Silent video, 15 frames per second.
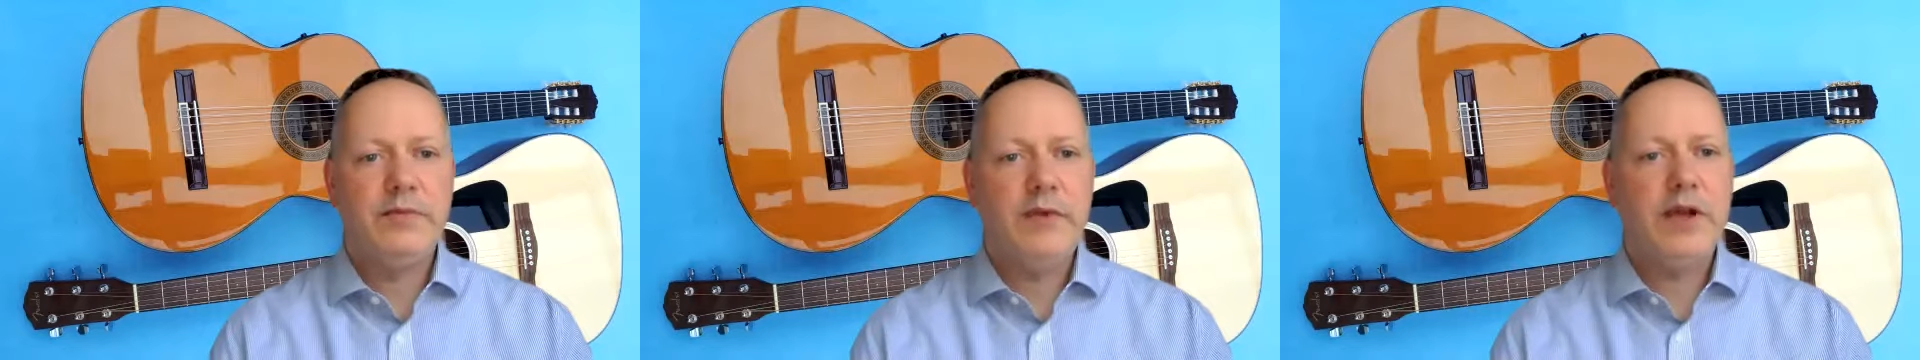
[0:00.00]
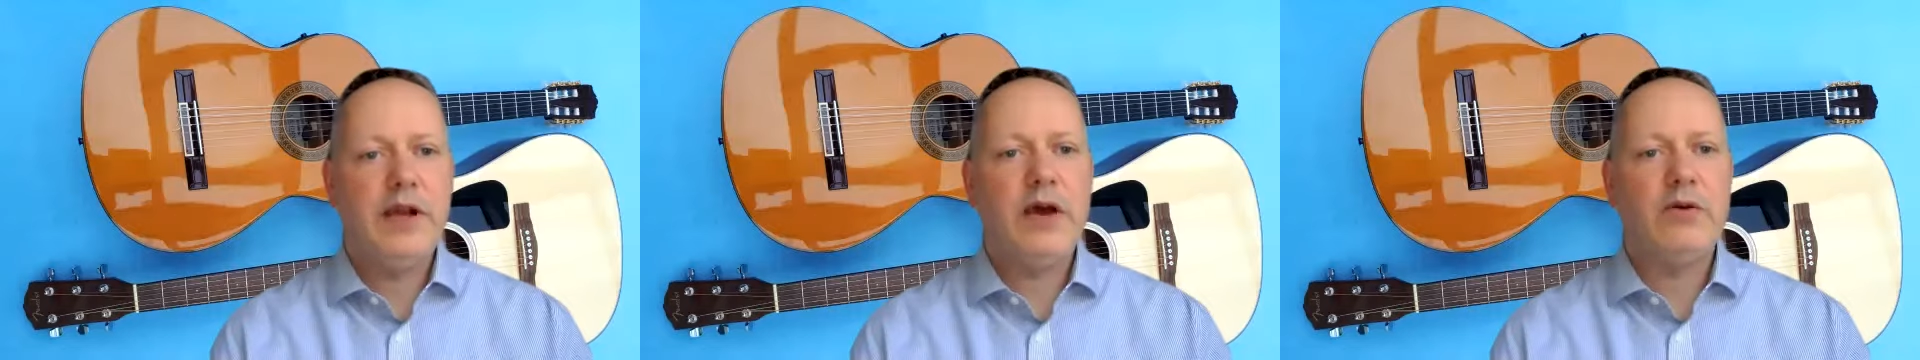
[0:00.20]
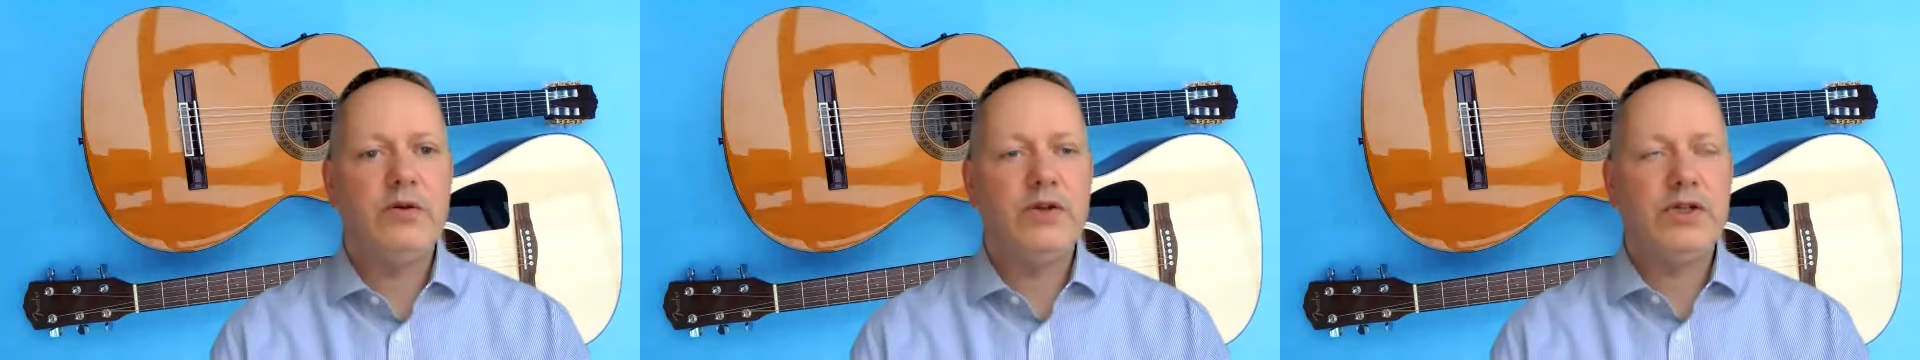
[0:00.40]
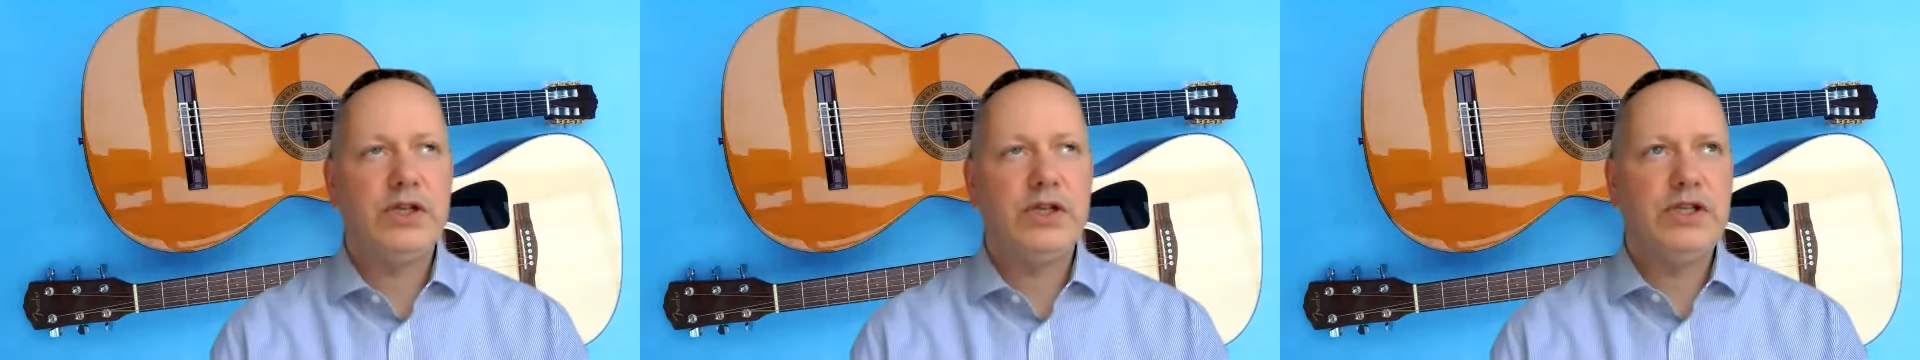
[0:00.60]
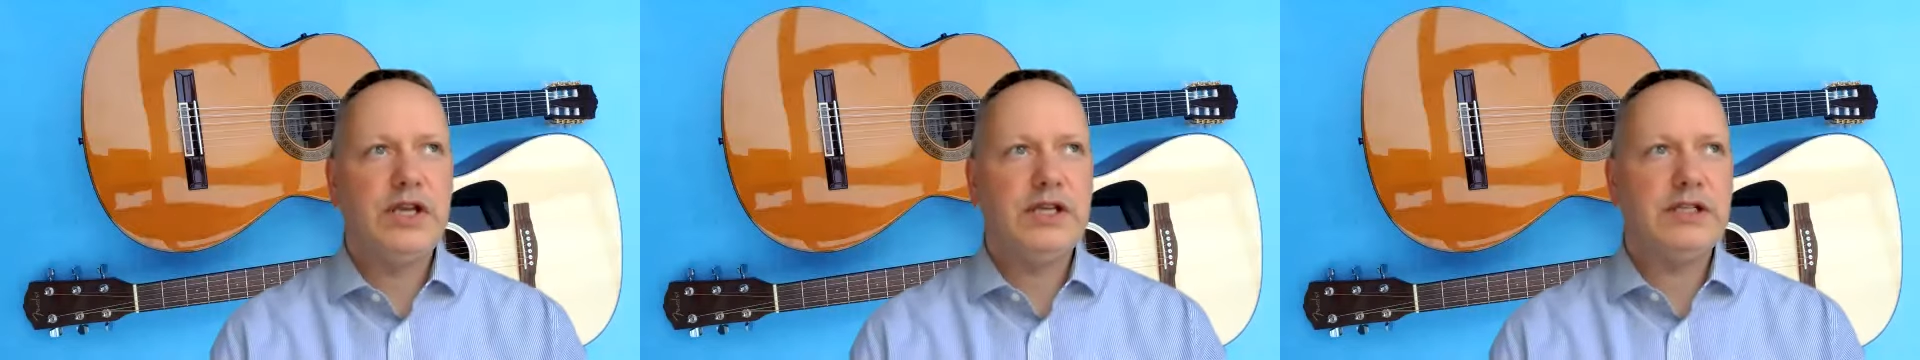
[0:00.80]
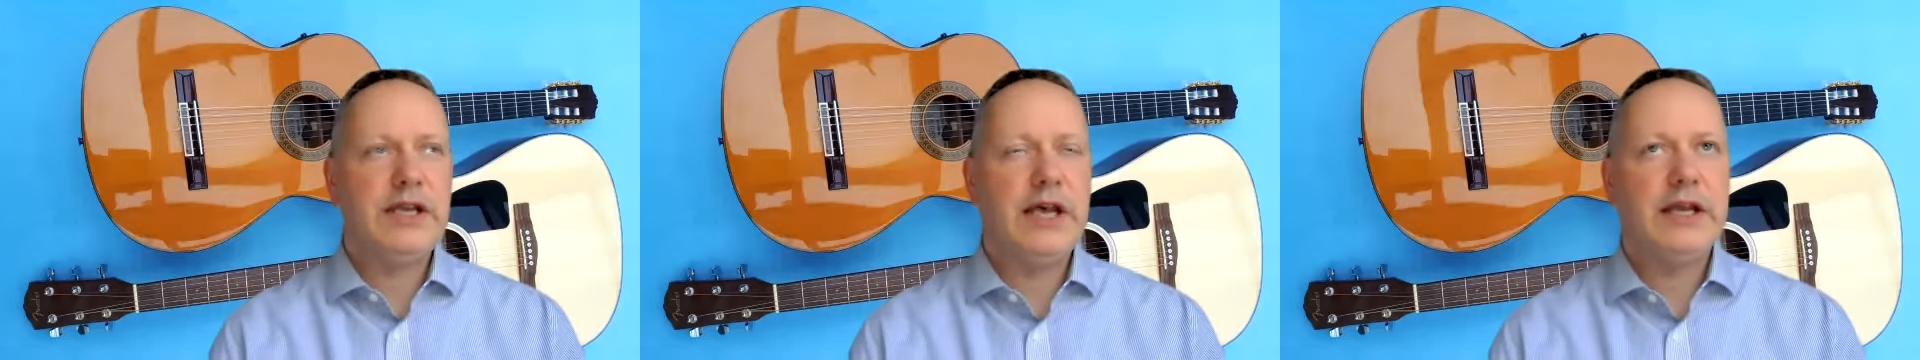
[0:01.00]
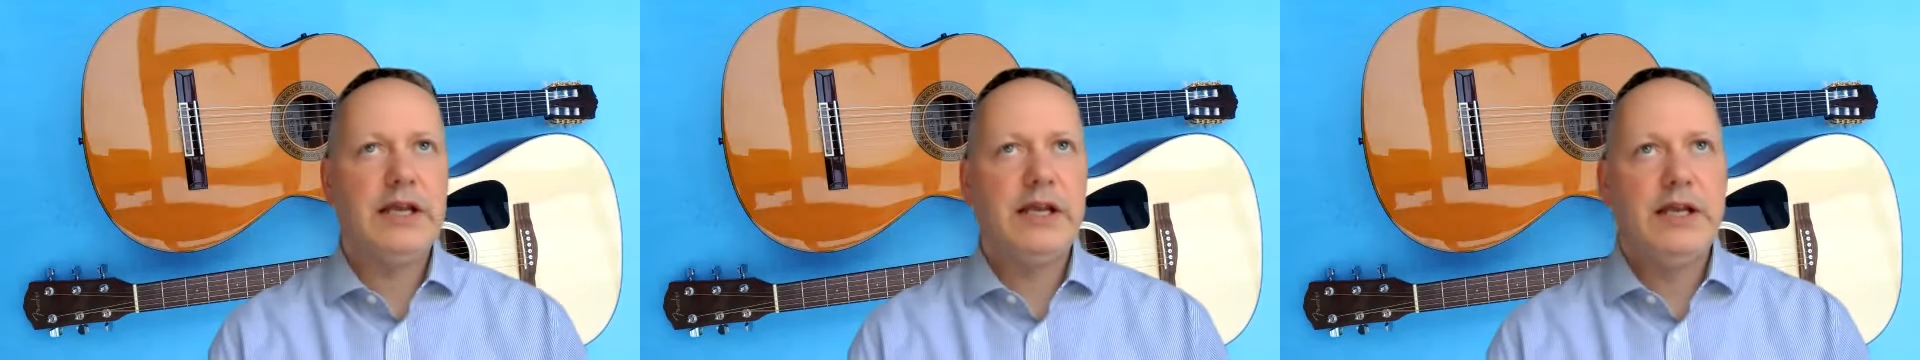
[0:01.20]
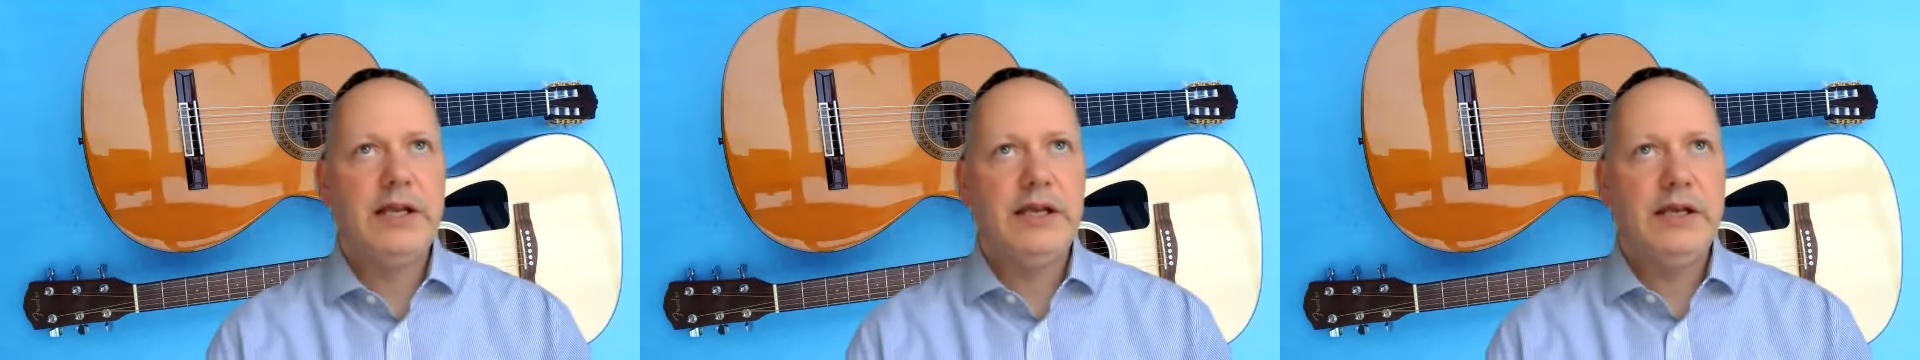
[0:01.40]
and I always suggest that
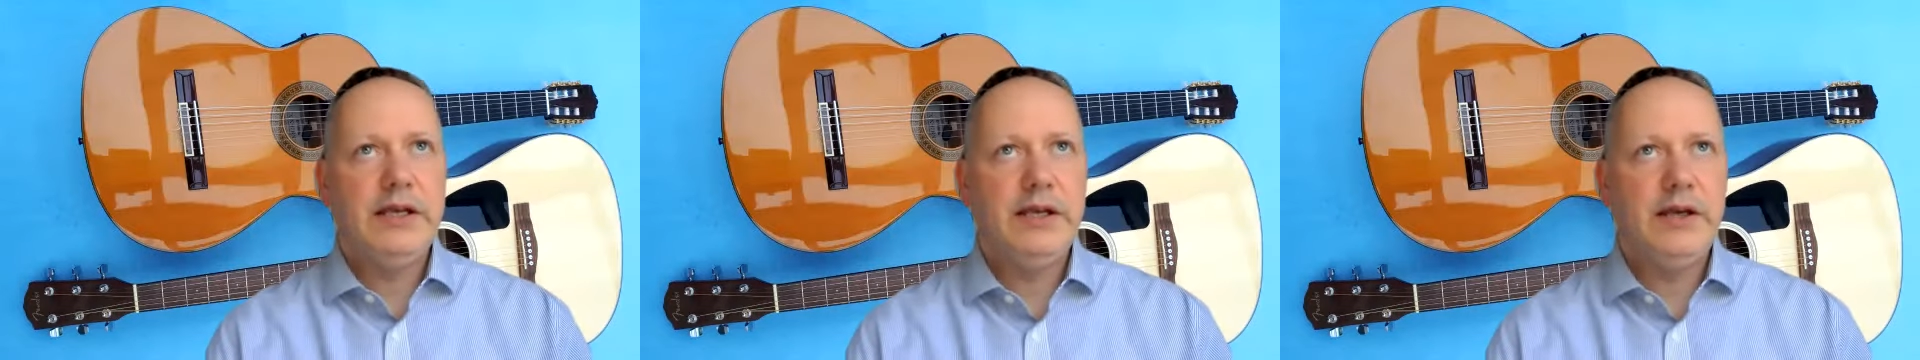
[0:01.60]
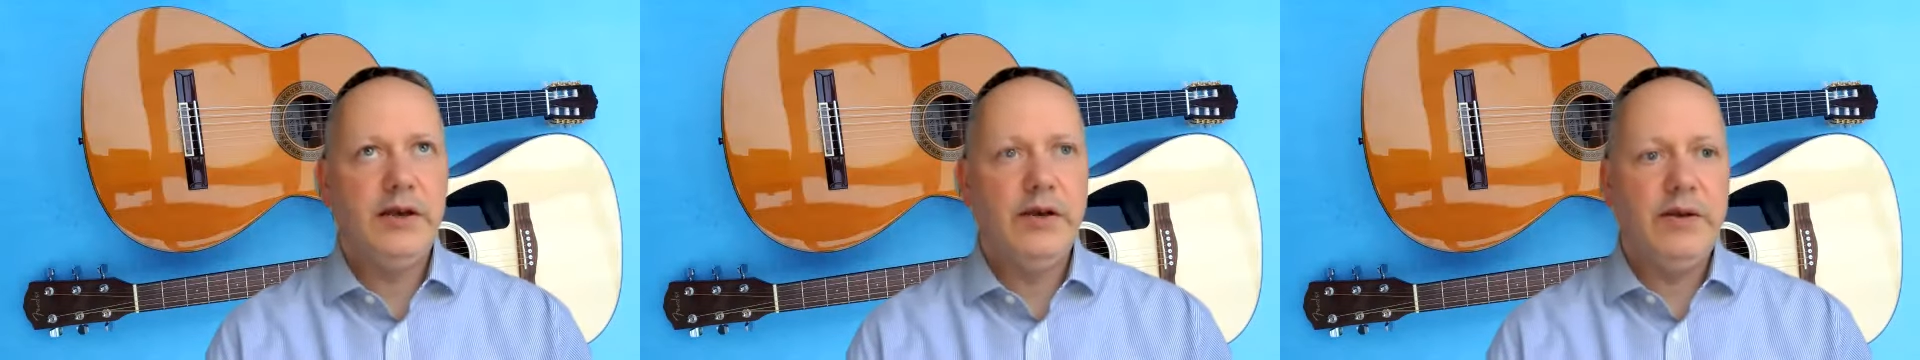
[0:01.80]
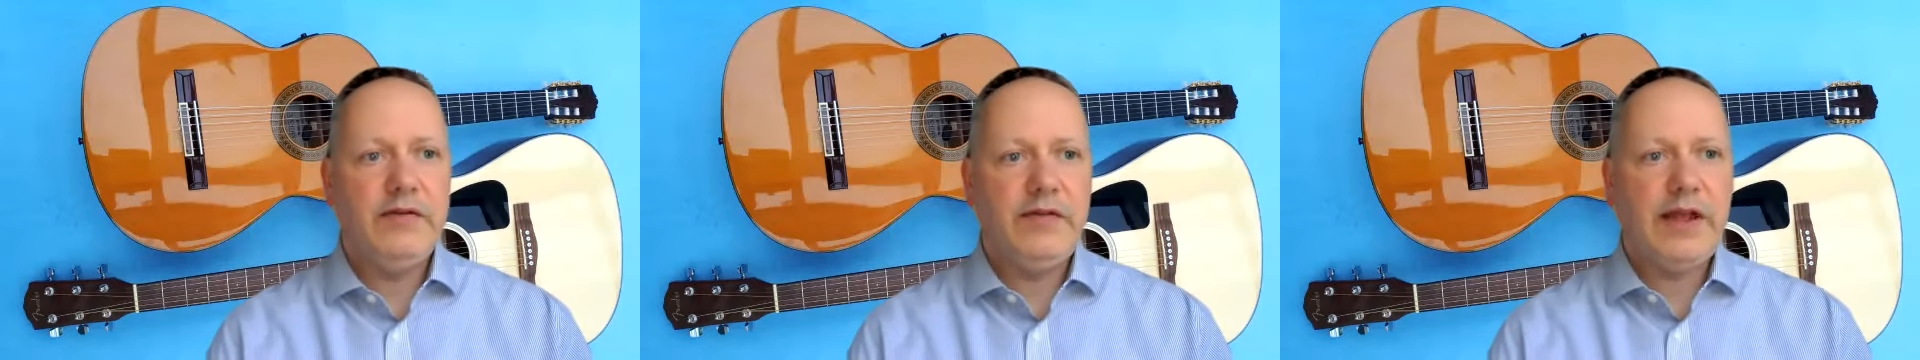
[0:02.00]
if